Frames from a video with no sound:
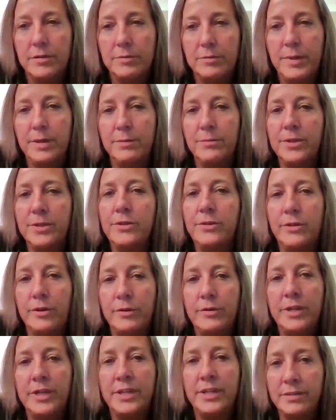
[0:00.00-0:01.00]
be able to
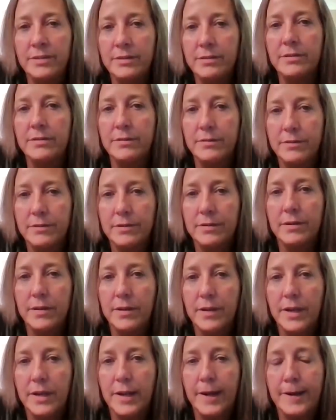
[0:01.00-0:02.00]
notice.
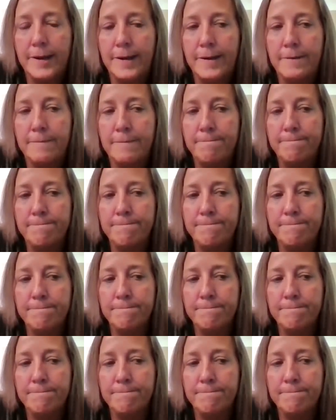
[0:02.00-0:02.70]
Um,